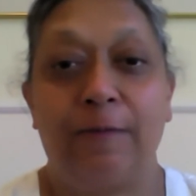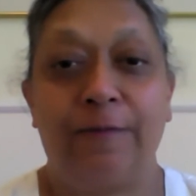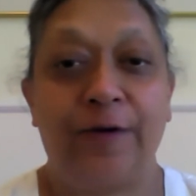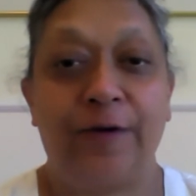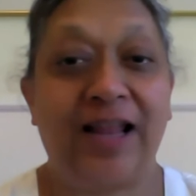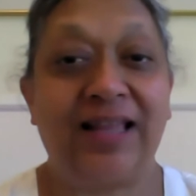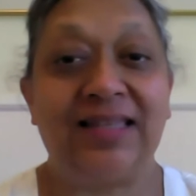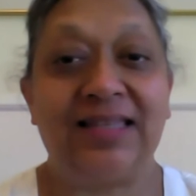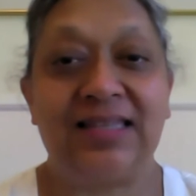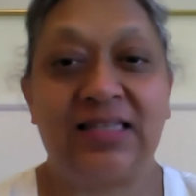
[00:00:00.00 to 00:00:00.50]

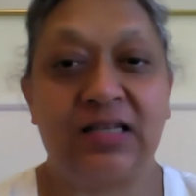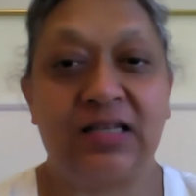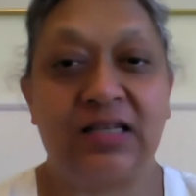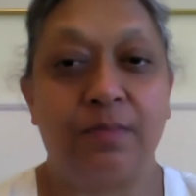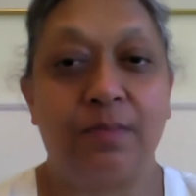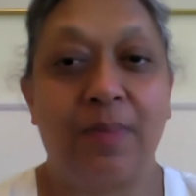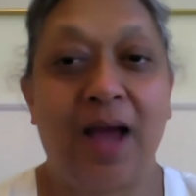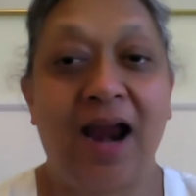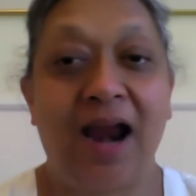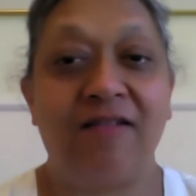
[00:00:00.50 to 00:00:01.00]
Friends are
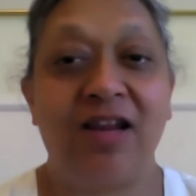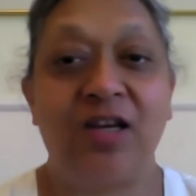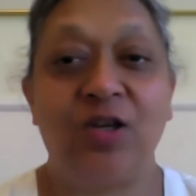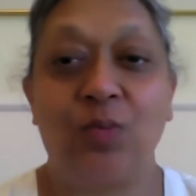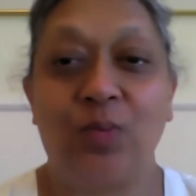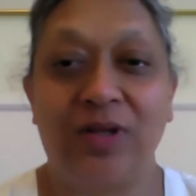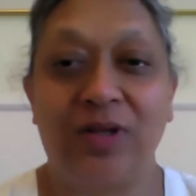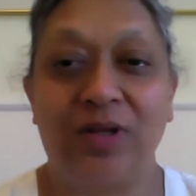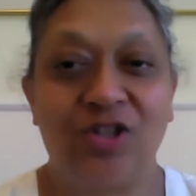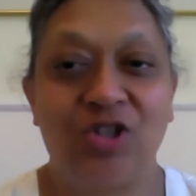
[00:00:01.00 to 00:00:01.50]
married
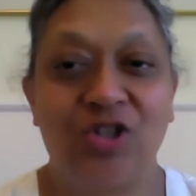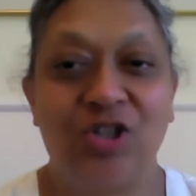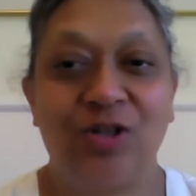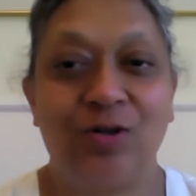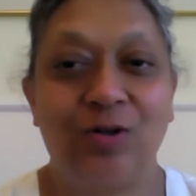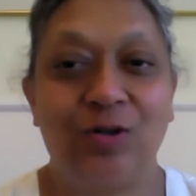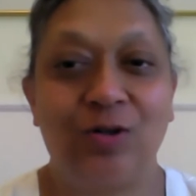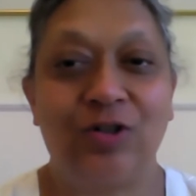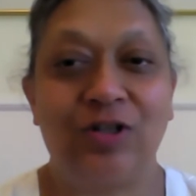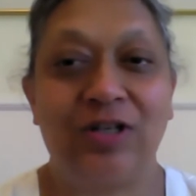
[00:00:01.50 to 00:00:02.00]
with
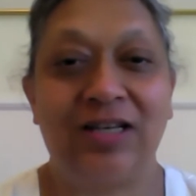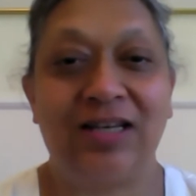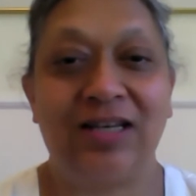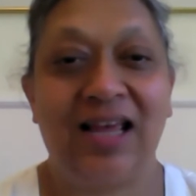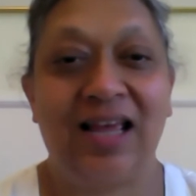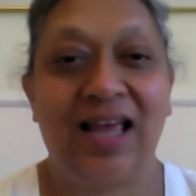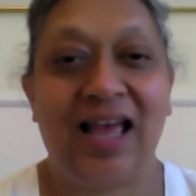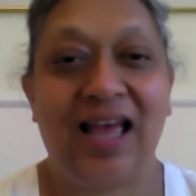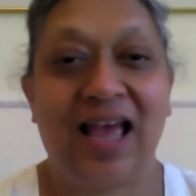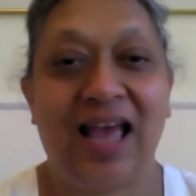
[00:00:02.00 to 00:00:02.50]
children
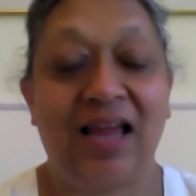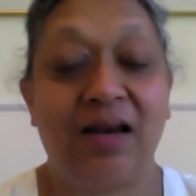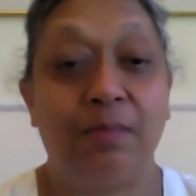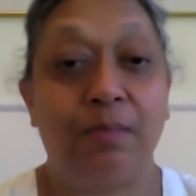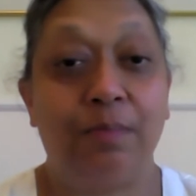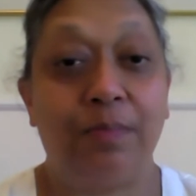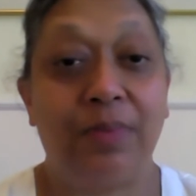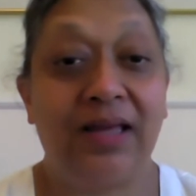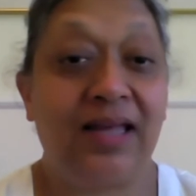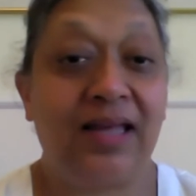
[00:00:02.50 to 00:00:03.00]

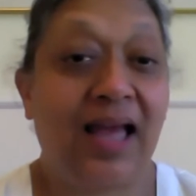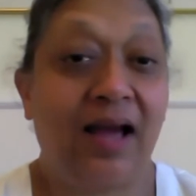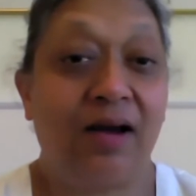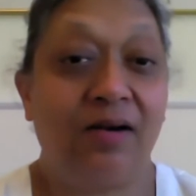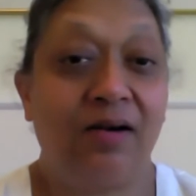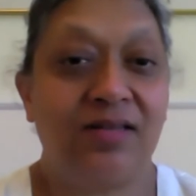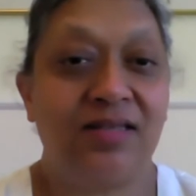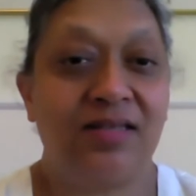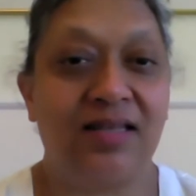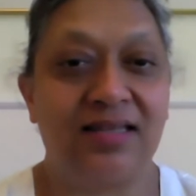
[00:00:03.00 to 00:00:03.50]
and big
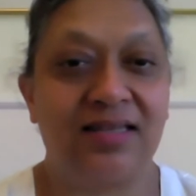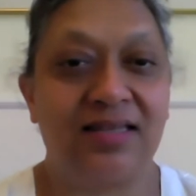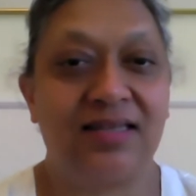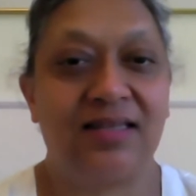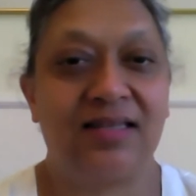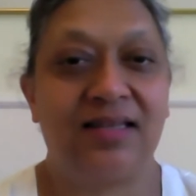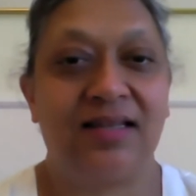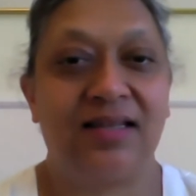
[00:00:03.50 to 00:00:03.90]
houses.